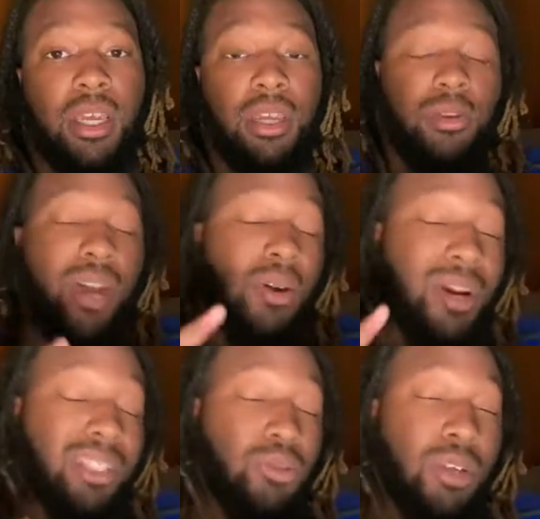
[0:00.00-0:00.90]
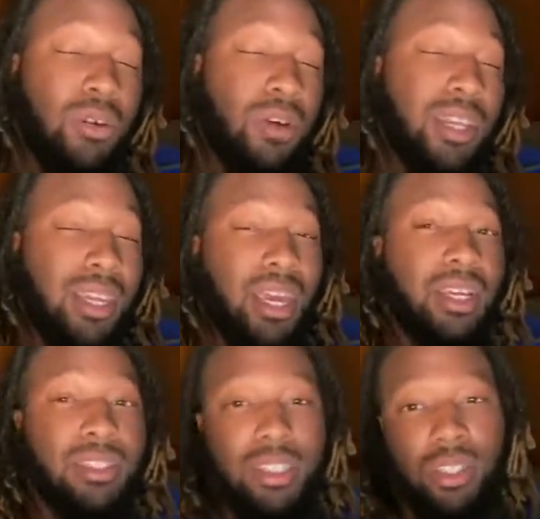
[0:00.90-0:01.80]
you gotta wait 21
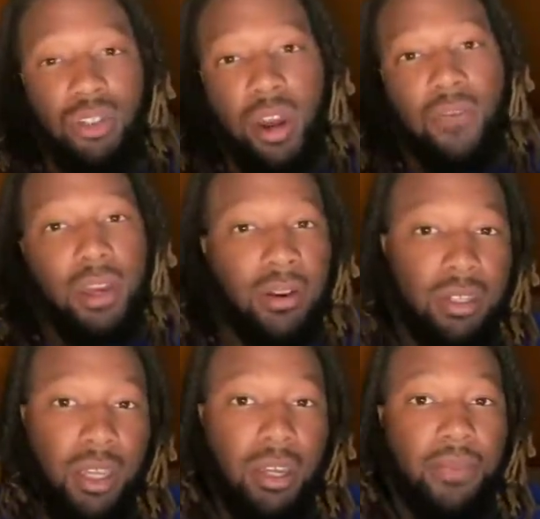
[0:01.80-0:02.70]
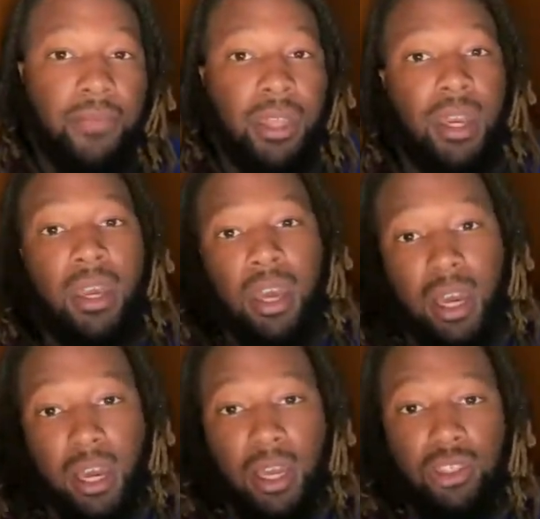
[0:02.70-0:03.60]
days just to travel interstate.
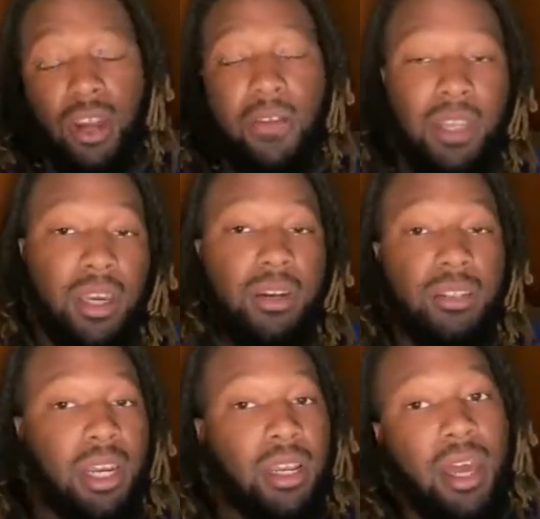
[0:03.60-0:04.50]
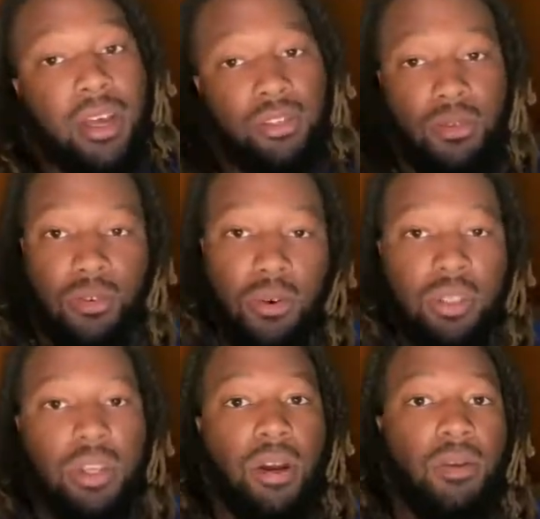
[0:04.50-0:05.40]
And traveling interstate allows you, of course,
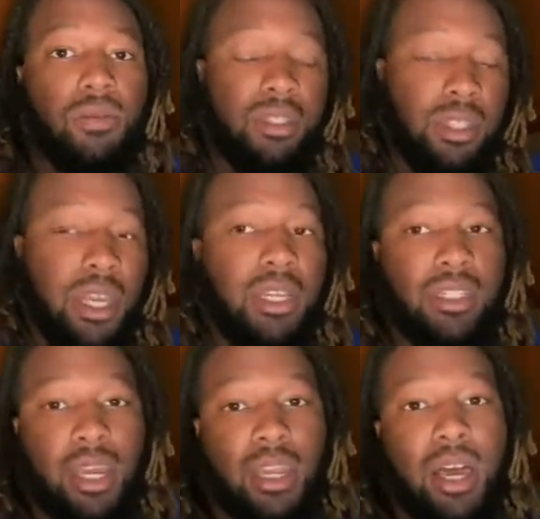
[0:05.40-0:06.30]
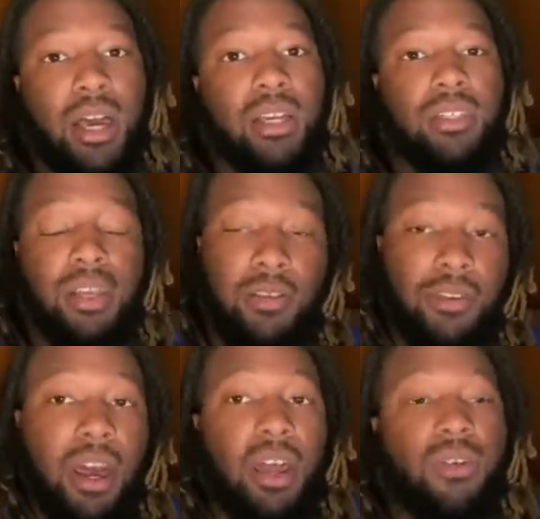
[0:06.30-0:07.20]
to go state to state lines. If
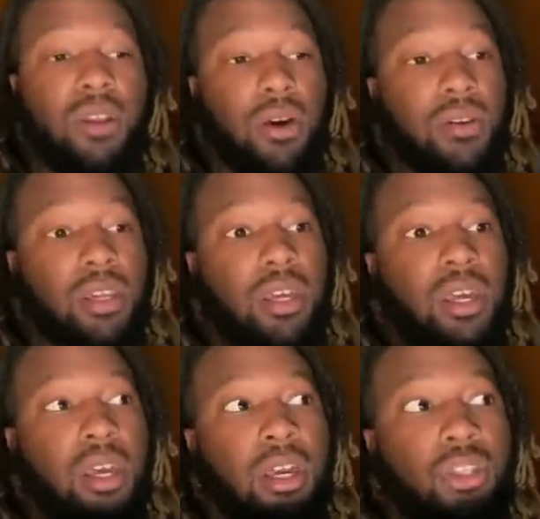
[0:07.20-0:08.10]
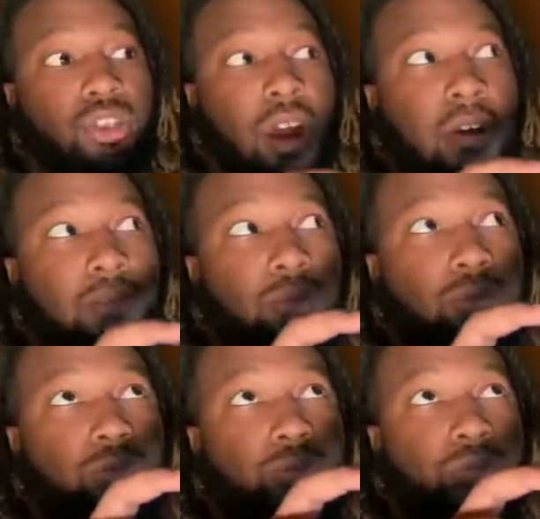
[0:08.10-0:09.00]
not, you can only
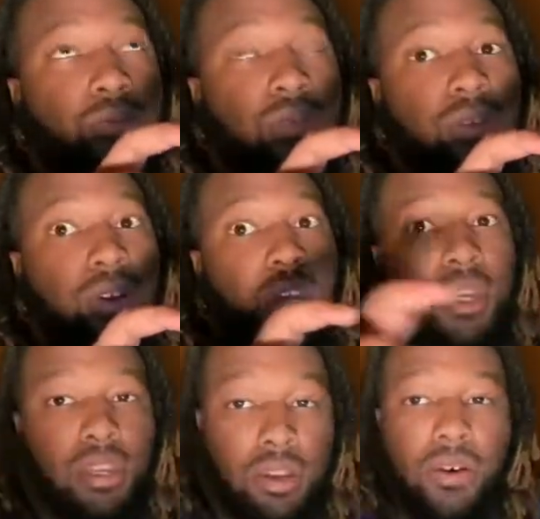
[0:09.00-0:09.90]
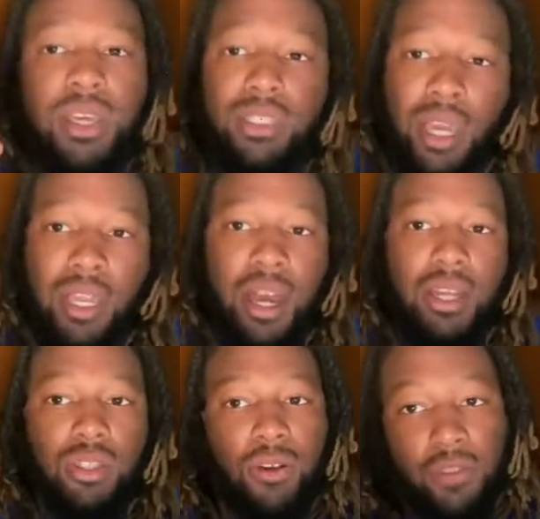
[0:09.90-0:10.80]
travel, in state lines.
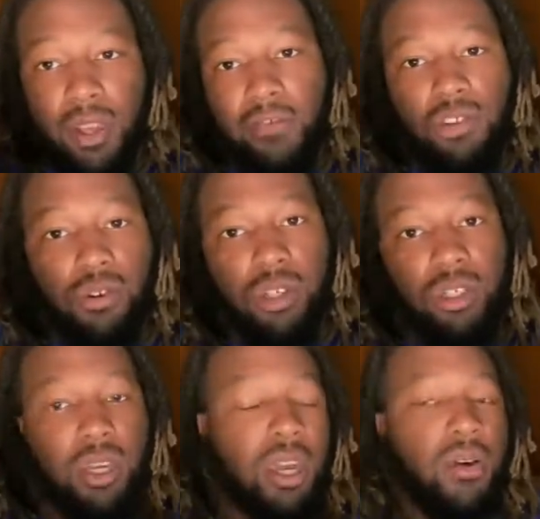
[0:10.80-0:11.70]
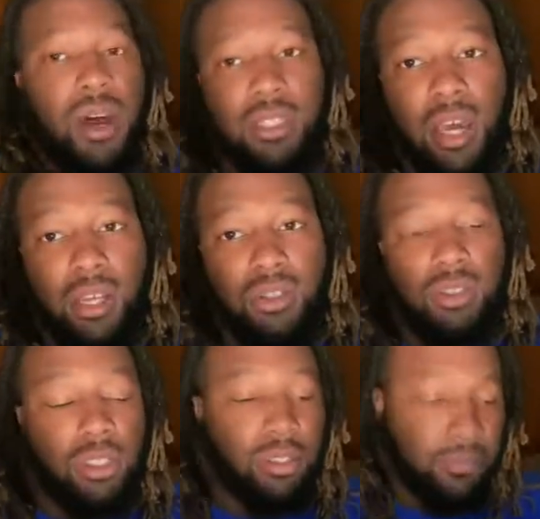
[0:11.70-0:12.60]
So if you live in Georgia, you can't go outside of
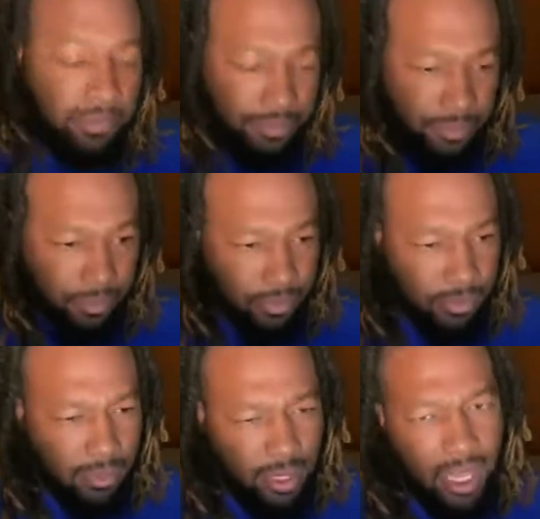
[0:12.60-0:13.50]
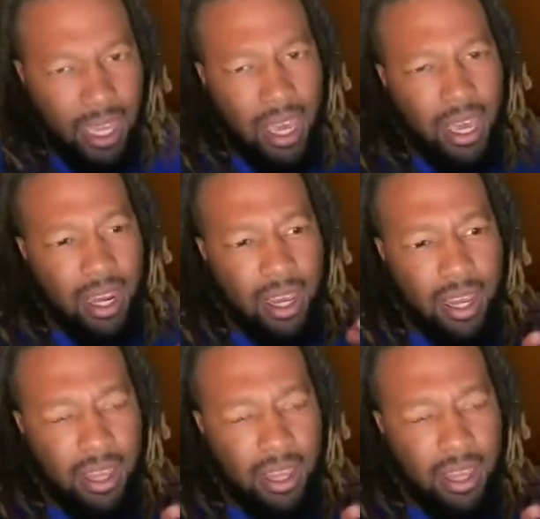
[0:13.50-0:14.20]
Georgia. And